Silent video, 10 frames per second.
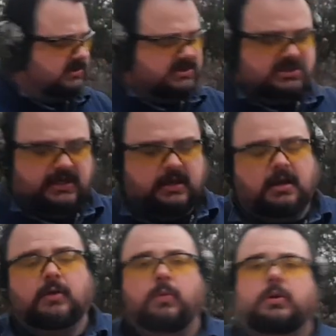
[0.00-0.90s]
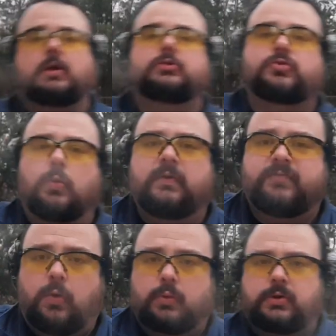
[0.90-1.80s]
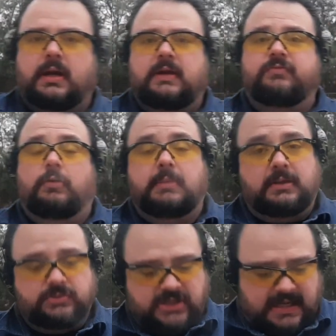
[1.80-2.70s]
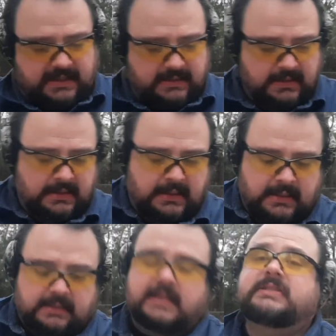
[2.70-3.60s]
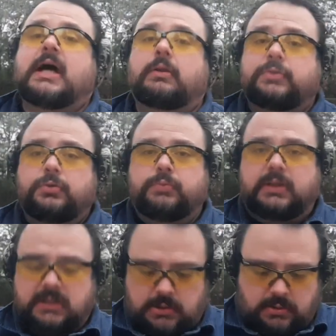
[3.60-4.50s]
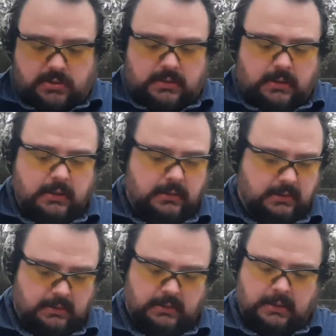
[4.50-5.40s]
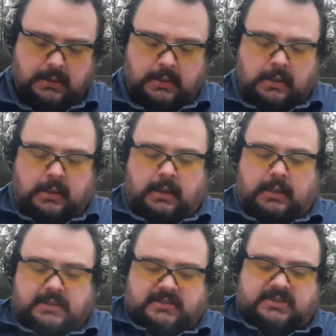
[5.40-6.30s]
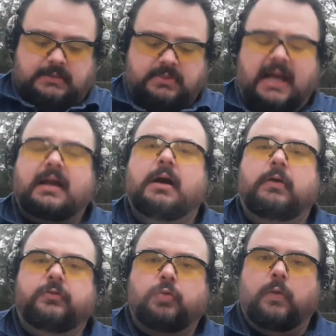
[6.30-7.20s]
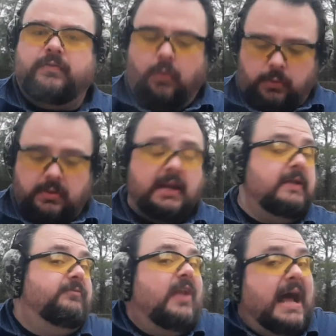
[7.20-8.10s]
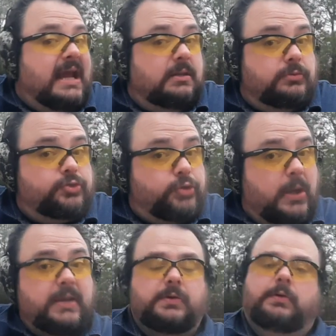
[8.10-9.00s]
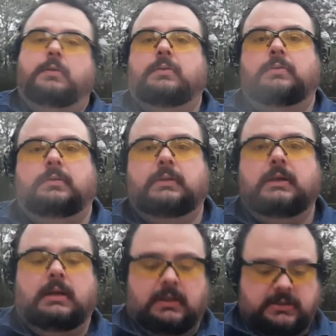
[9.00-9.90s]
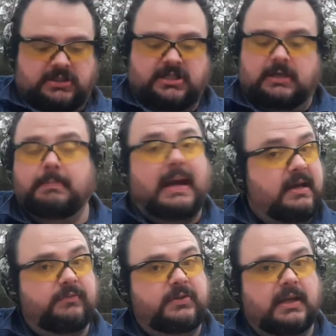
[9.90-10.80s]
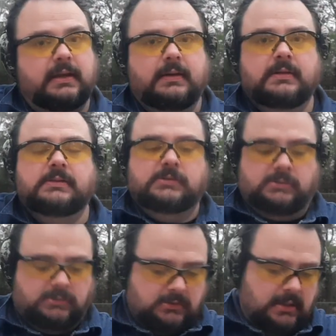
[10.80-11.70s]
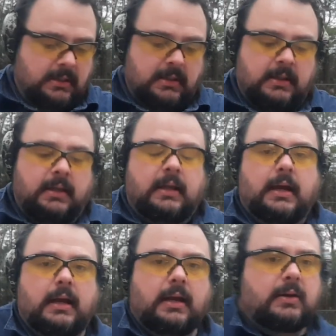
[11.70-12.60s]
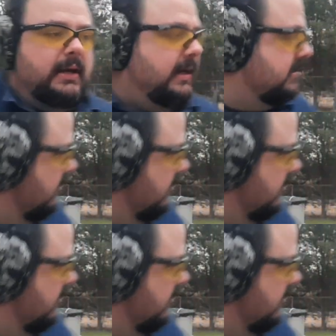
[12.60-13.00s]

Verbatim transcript: is the Sierra 124 grain full metal jacket. These ought to do really good. Seems like 124 grain fly a little straighter. Just about everything. All right.